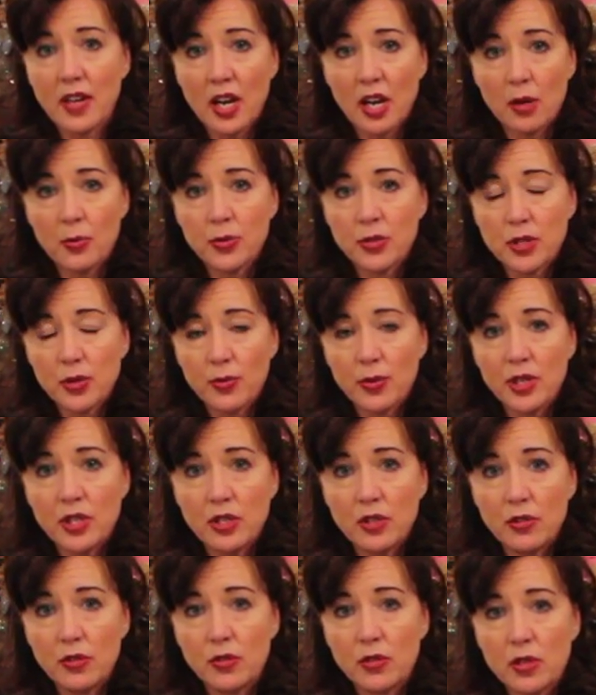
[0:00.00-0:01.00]
that helps to
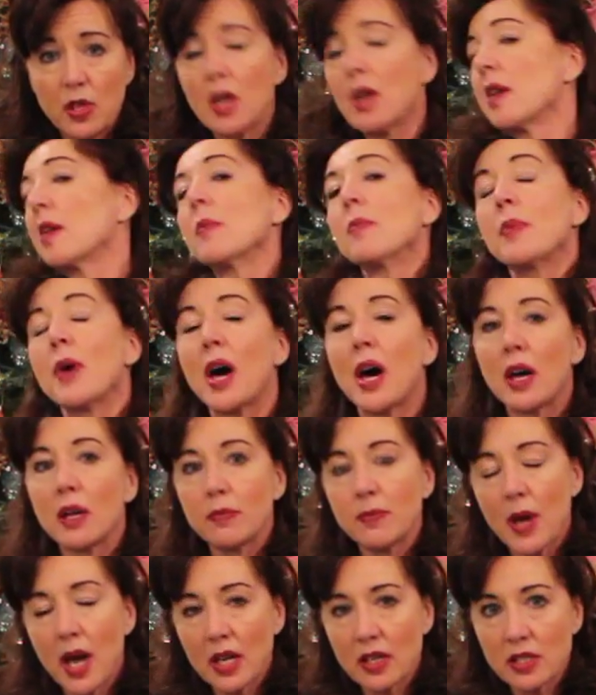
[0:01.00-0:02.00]
reduce
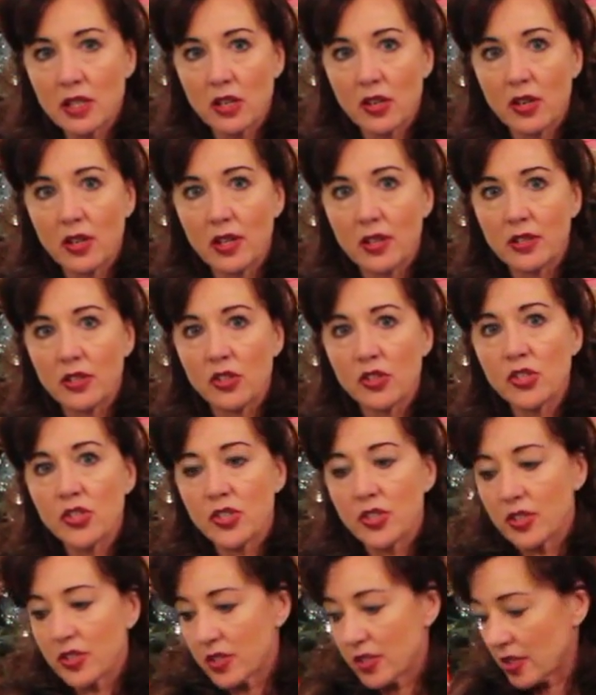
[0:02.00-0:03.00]
bad bacteria in your
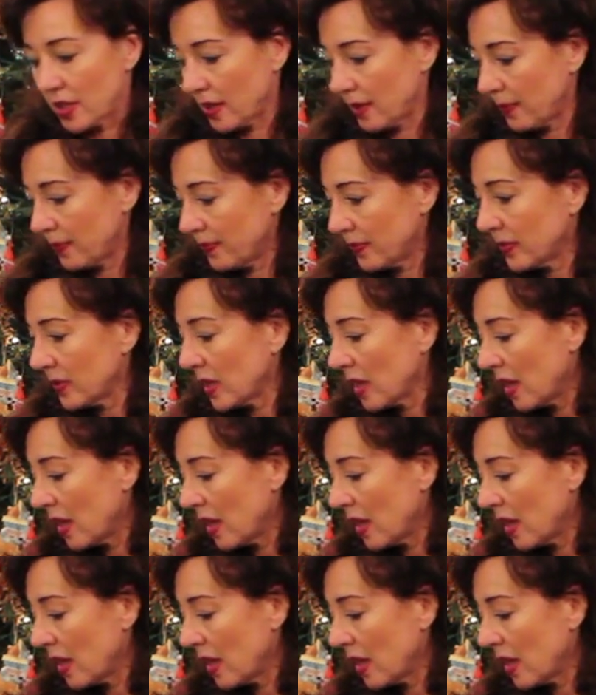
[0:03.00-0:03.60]
system,